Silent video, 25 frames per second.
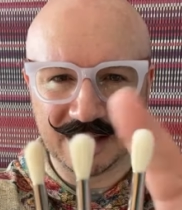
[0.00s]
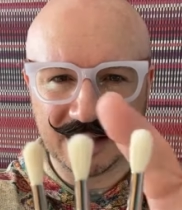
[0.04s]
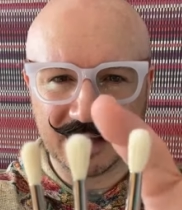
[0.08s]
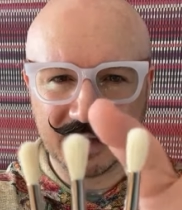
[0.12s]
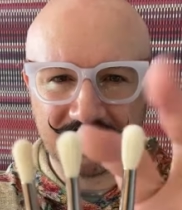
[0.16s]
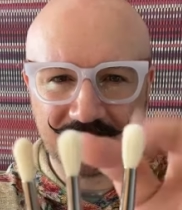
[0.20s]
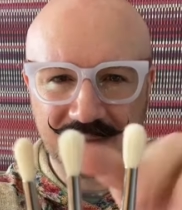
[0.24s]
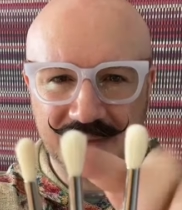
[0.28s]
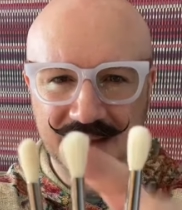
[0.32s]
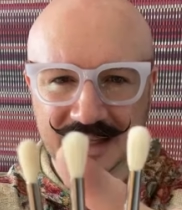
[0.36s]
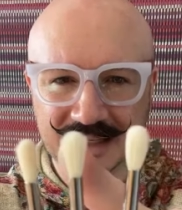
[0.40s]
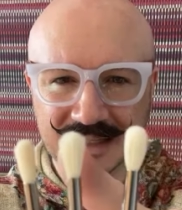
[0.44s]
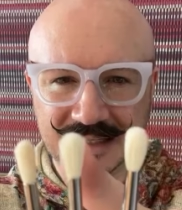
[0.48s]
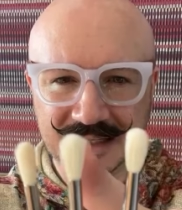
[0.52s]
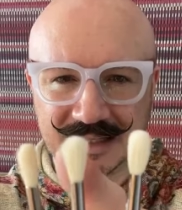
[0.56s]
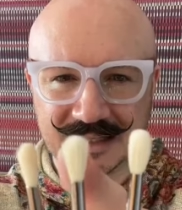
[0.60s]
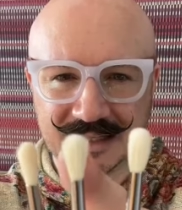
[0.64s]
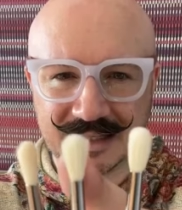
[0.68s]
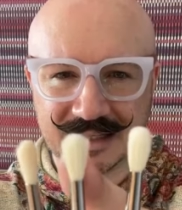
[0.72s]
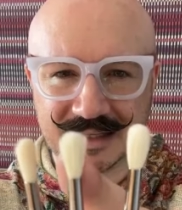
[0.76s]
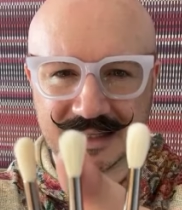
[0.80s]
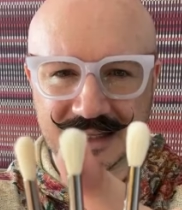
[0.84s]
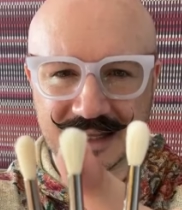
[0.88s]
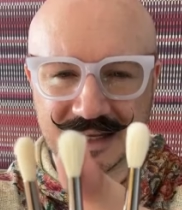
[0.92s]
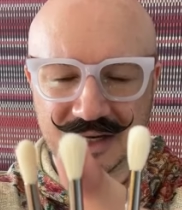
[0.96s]
but this is
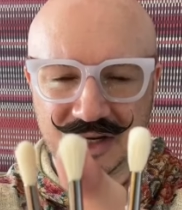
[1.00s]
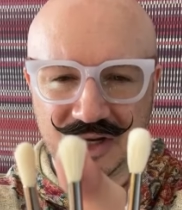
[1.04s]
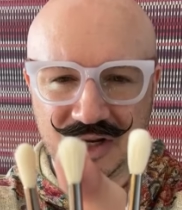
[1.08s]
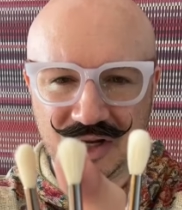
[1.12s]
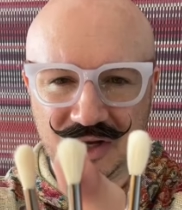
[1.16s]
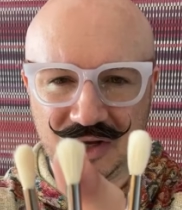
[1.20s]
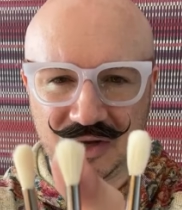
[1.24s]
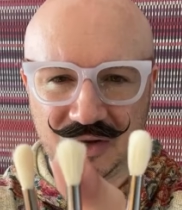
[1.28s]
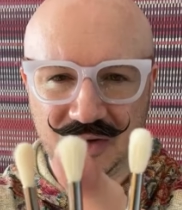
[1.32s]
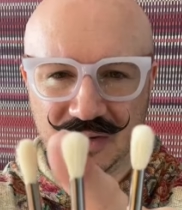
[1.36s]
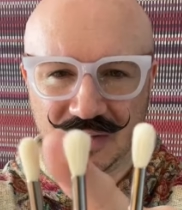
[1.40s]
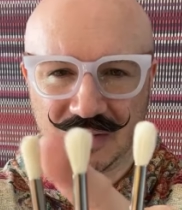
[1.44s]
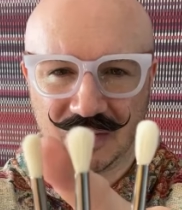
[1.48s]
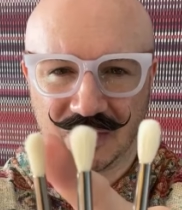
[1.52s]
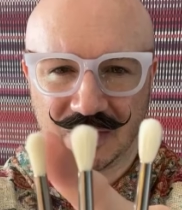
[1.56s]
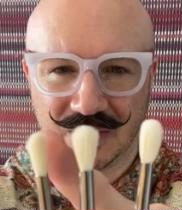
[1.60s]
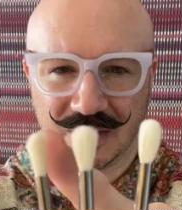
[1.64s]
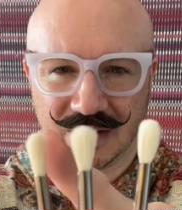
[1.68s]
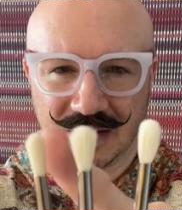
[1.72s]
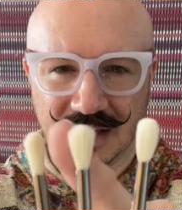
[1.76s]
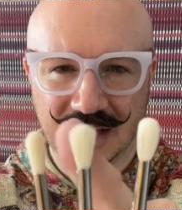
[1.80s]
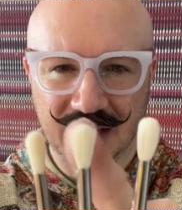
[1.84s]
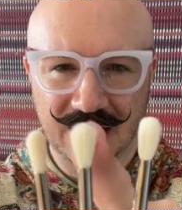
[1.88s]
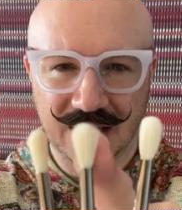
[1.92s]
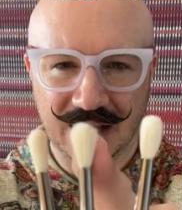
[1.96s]
the new
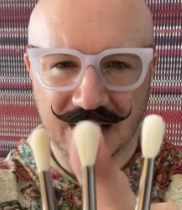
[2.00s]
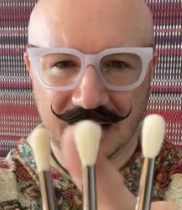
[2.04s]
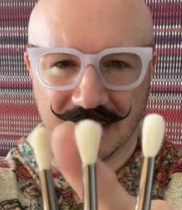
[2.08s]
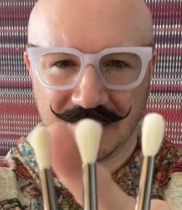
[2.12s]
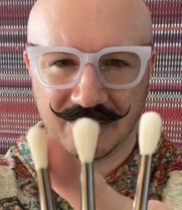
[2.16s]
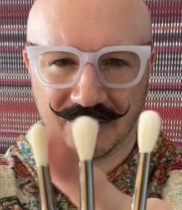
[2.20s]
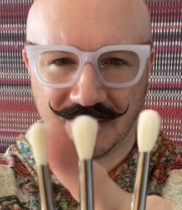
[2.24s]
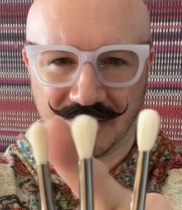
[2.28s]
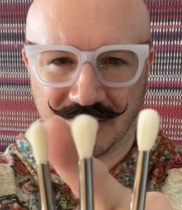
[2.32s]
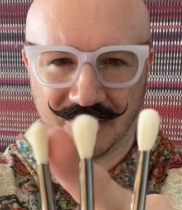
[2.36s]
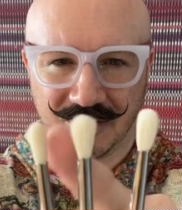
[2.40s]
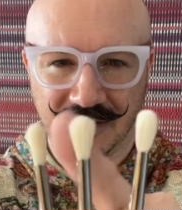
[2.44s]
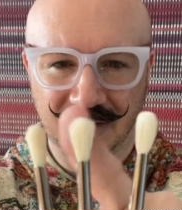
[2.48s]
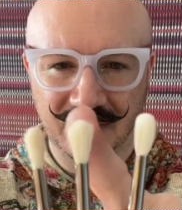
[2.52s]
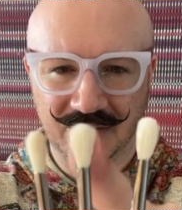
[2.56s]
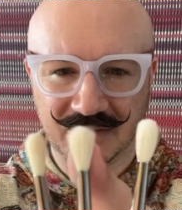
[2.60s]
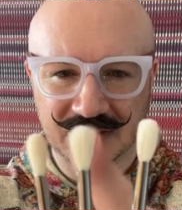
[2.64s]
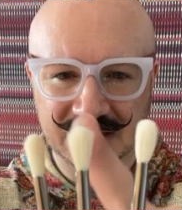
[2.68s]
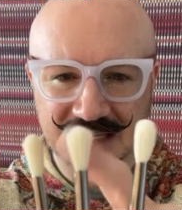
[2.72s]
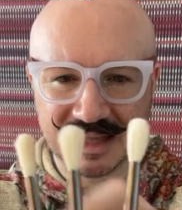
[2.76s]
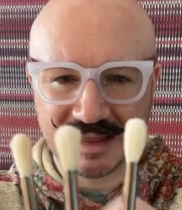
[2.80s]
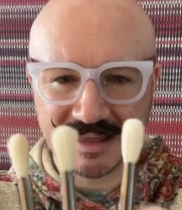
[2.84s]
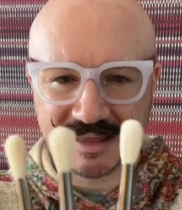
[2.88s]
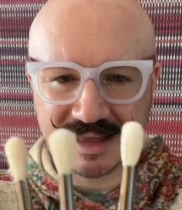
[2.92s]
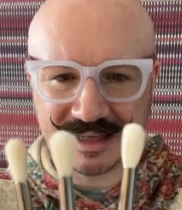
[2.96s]
and improved
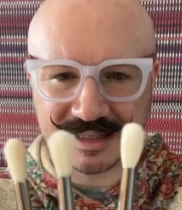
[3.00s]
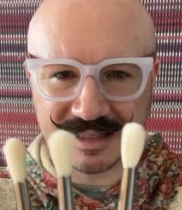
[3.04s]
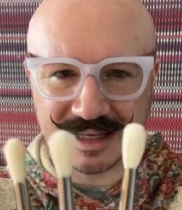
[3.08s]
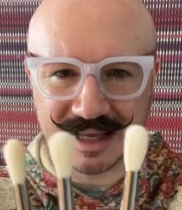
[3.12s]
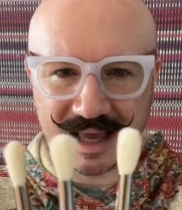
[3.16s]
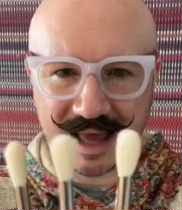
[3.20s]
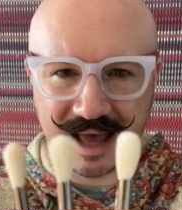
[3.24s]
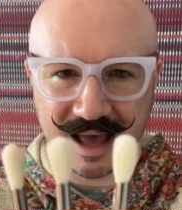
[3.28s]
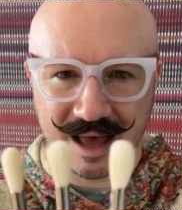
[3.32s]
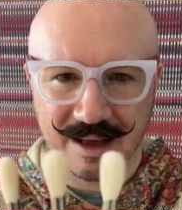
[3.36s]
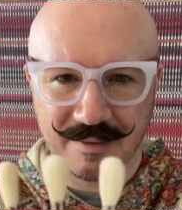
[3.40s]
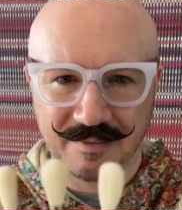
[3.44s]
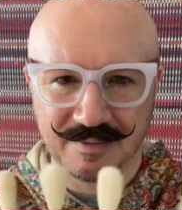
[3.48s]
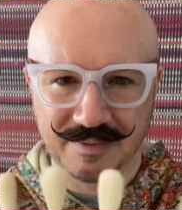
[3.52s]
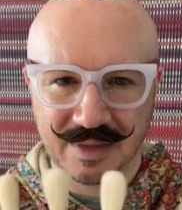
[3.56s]
synthetic hair.